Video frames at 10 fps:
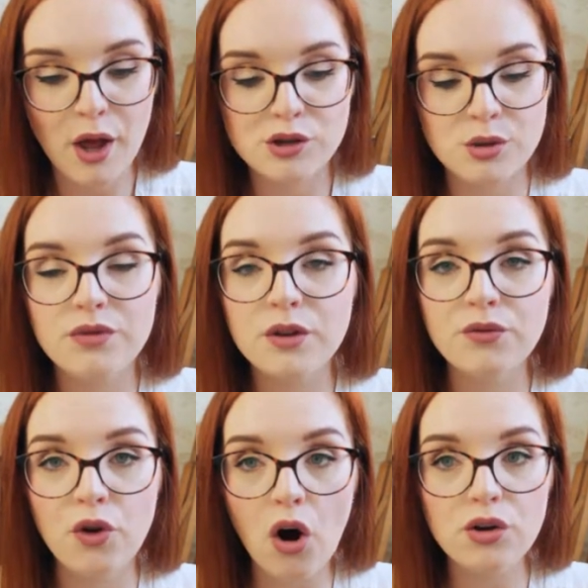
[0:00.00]
So if
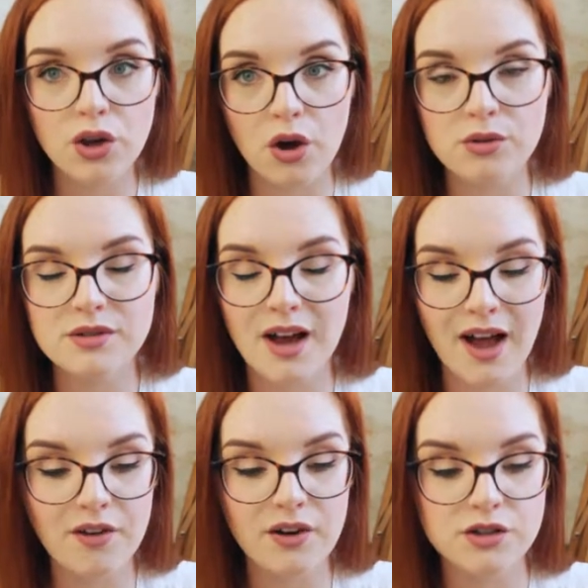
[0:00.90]
you've got Yoast, I
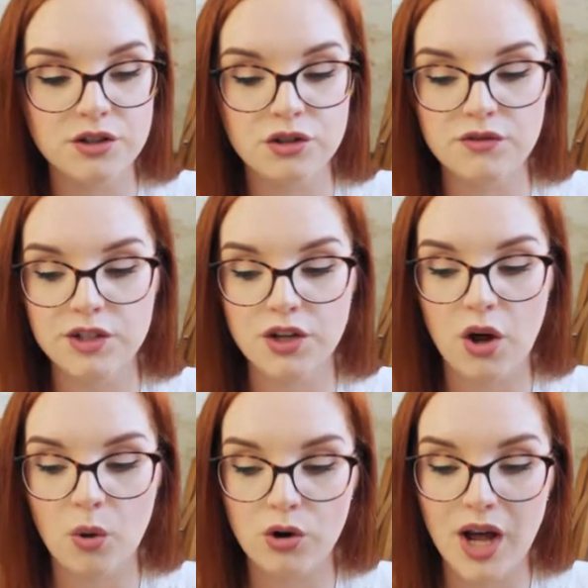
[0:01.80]
have actually done a
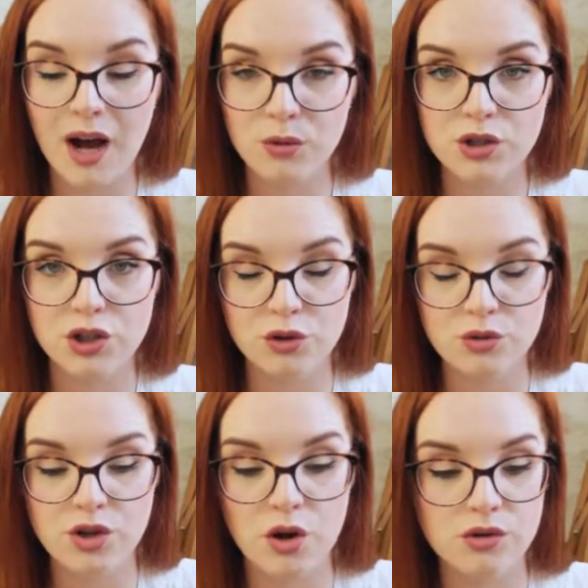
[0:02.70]
video on how to
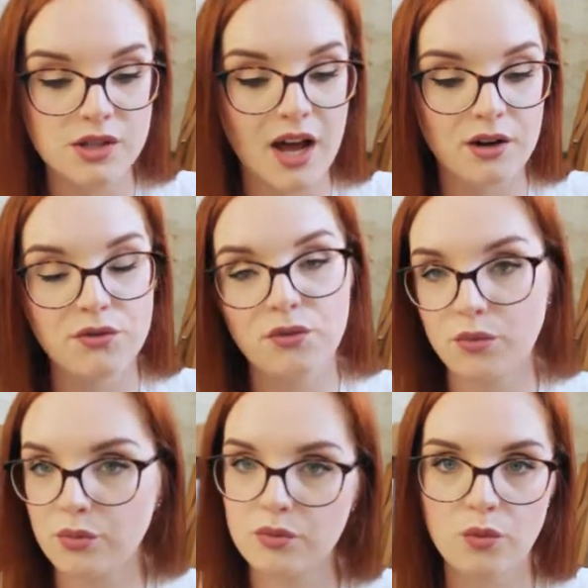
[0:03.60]
use Yoast, kind of
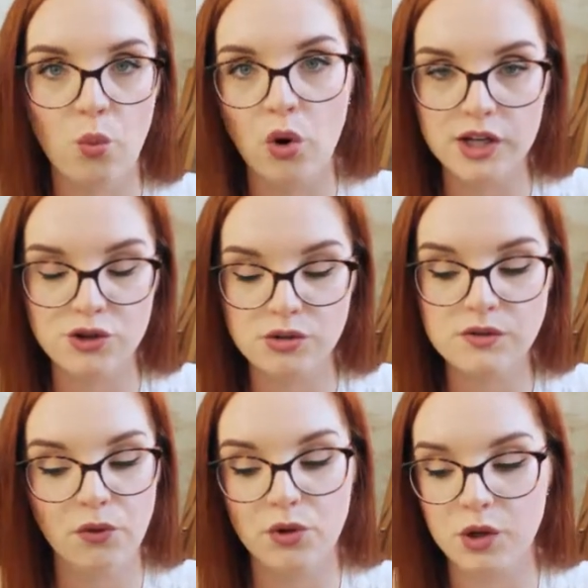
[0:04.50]
what it does
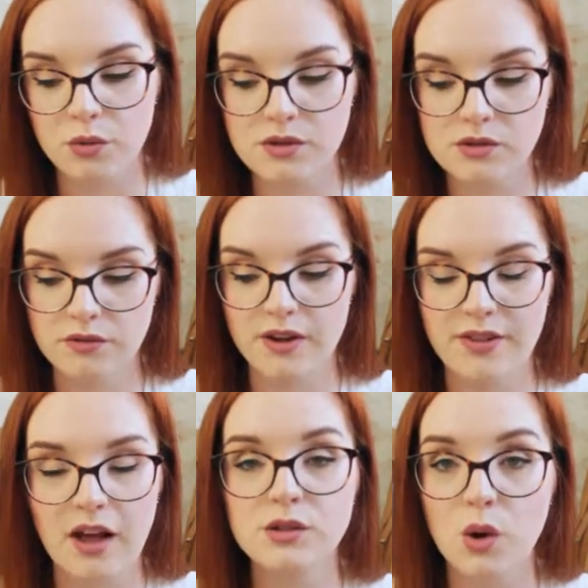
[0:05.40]
for you and stuff like
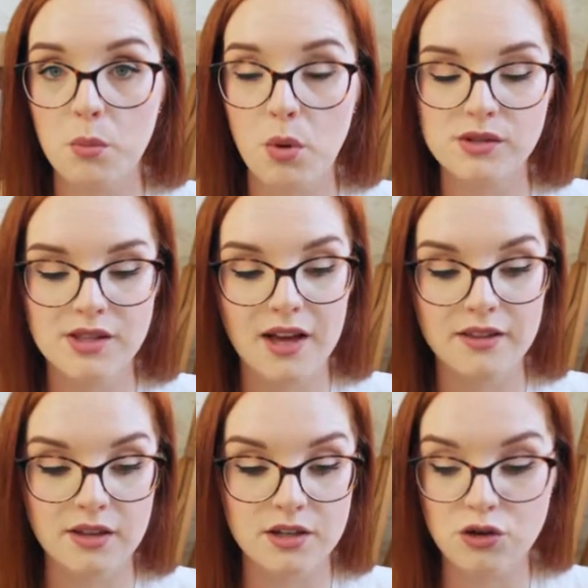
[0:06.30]
that. So I'll post that
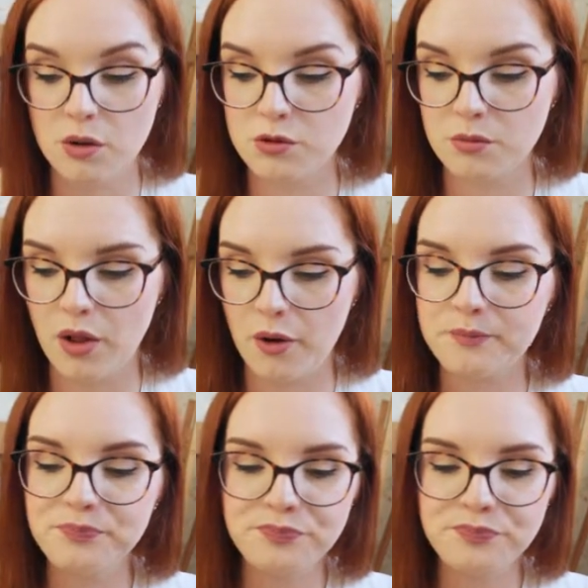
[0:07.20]
in the description below.